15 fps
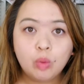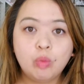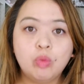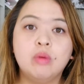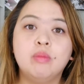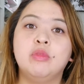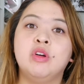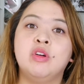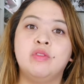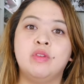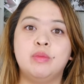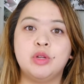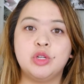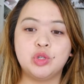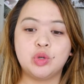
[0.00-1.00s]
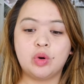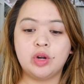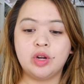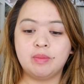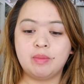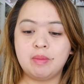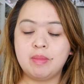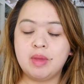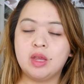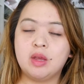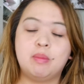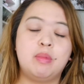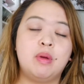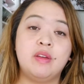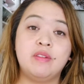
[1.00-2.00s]
remove a majority of my
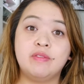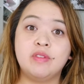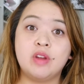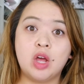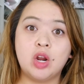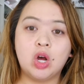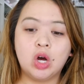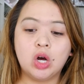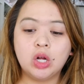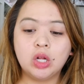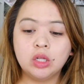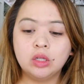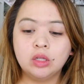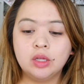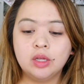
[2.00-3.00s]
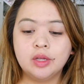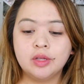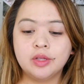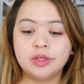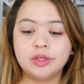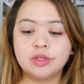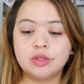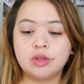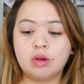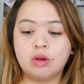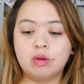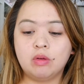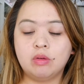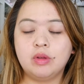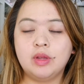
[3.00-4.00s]
makeup, if not all.
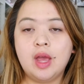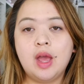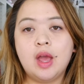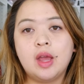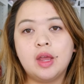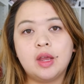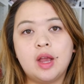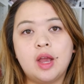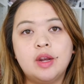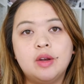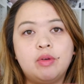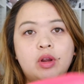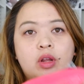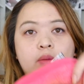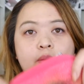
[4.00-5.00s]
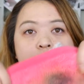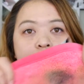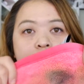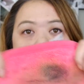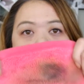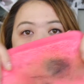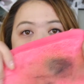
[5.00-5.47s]
So yeah, I kind of recommend this